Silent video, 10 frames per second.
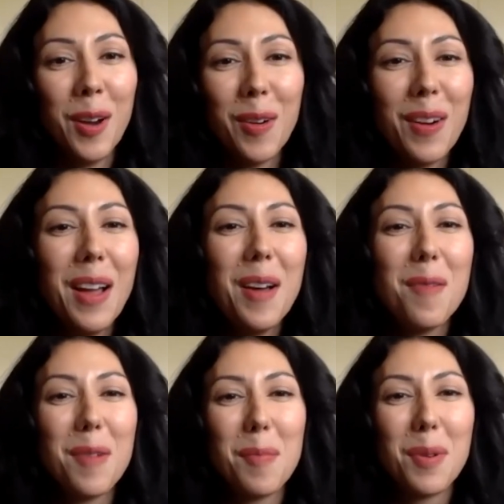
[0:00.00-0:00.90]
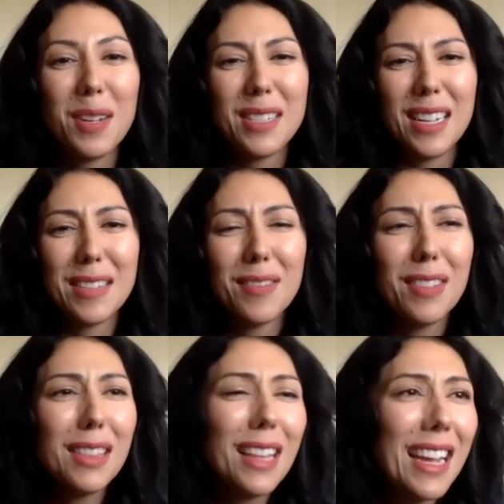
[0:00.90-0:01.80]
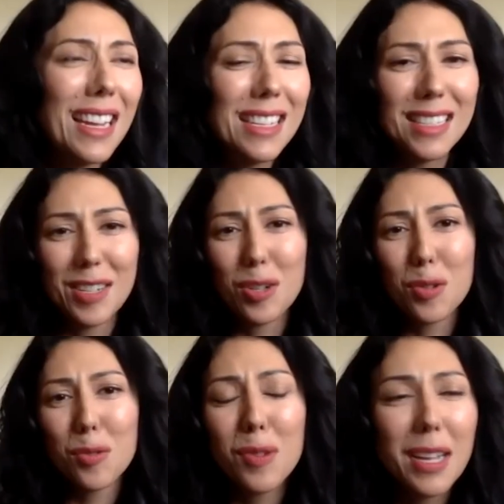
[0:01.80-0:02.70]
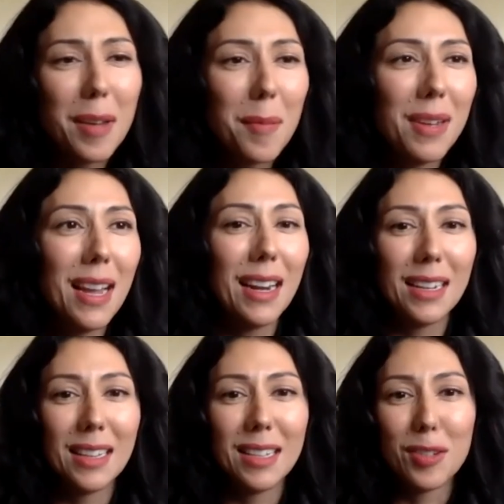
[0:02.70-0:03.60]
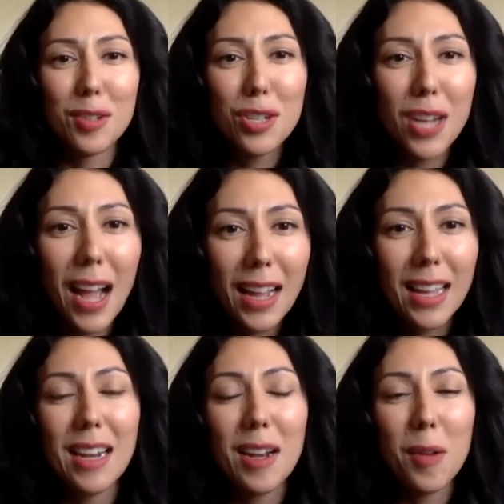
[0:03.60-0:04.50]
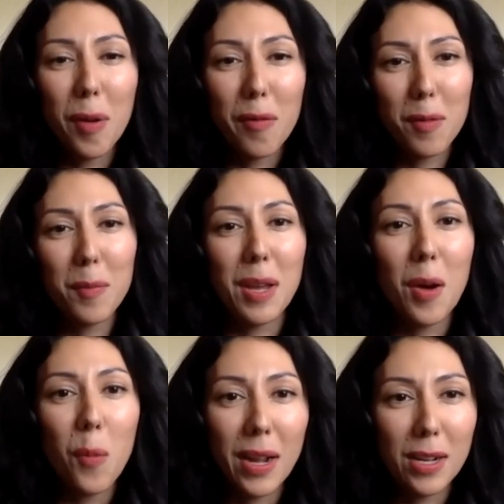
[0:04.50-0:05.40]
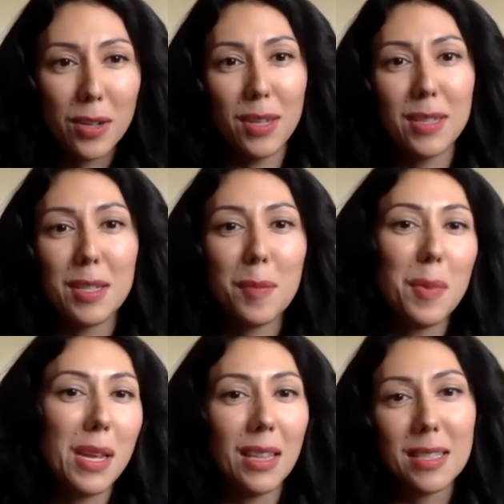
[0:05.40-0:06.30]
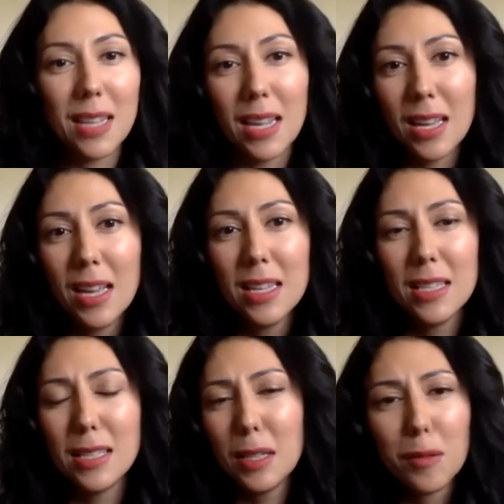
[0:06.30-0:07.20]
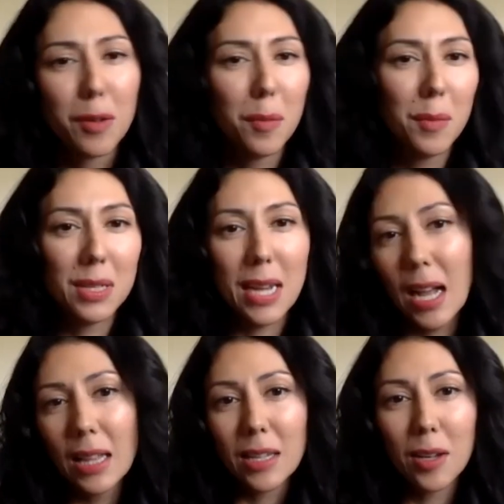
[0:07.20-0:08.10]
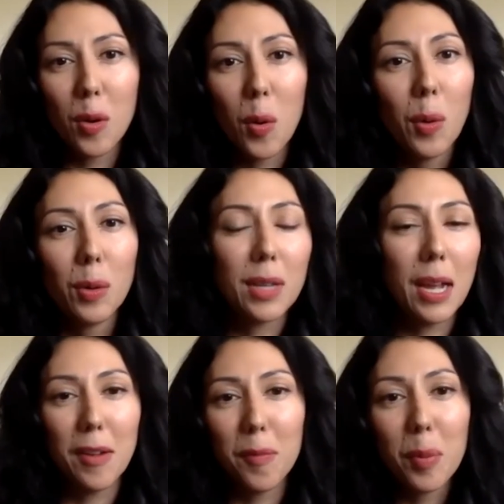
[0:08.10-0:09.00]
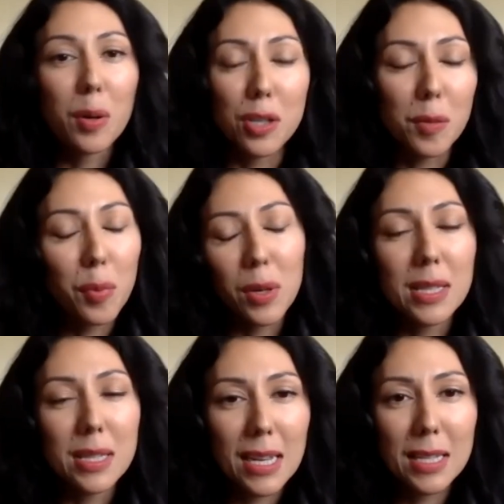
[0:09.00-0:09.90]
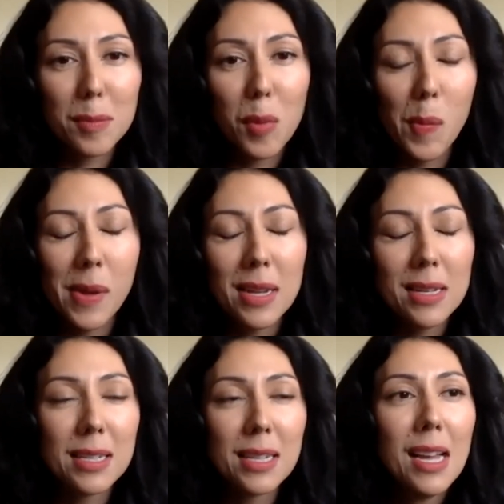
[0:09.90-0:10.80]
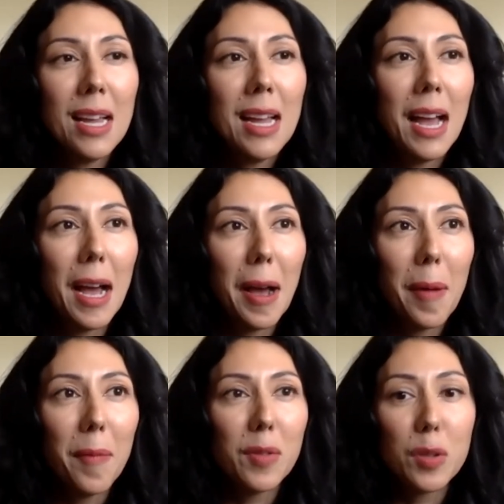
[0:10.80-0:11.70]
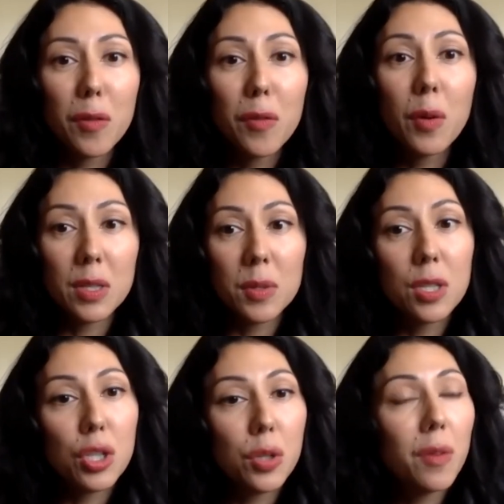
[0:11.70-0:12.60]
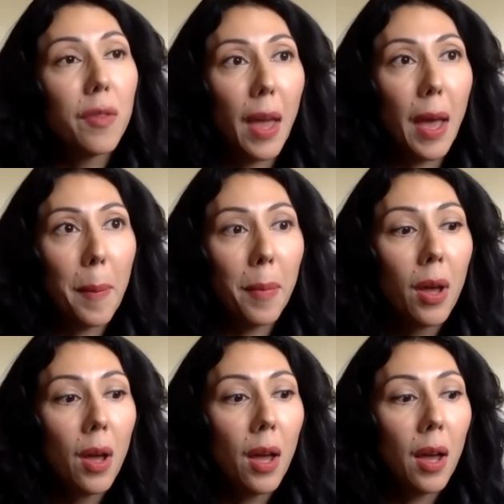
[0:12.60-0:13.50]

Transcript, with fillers: So we put tons of lace and trim and added a little jacket, and it went from being a white dress to being this like silver, metallic, gold kind of Persian princess moment. Um, so the focus was the two of them.